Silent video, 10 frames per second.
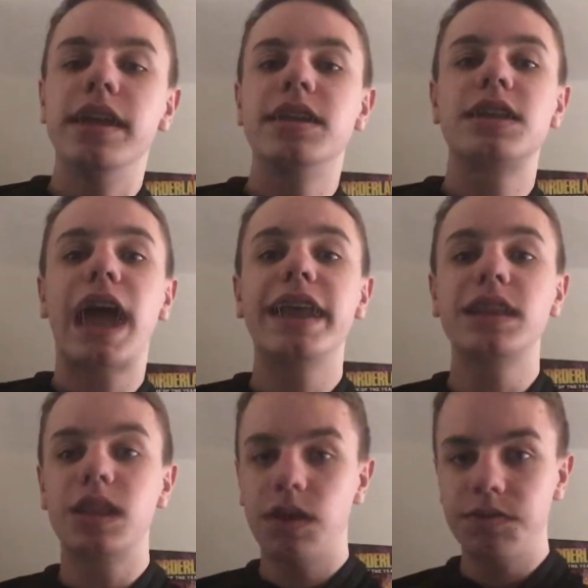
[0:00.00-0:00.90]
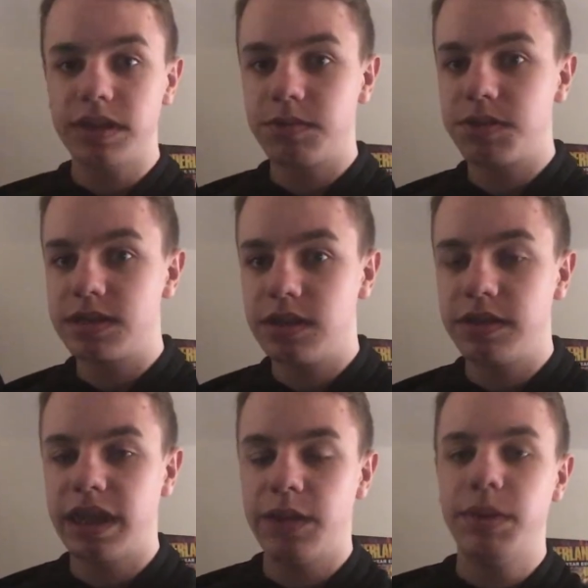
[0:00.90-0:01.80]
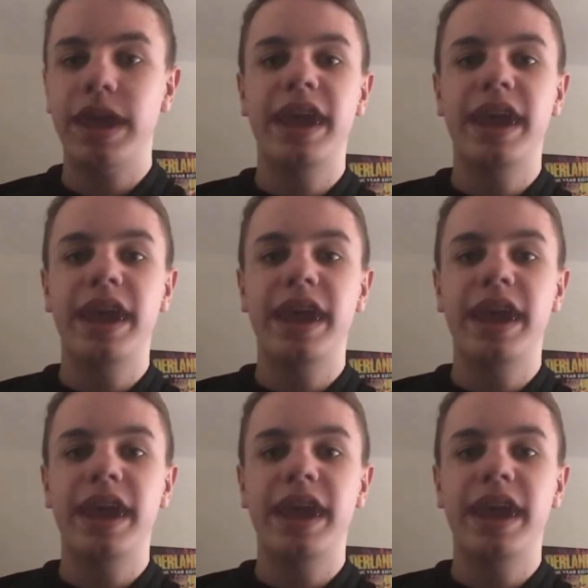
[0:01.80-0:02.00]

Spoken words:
because I loved the original game,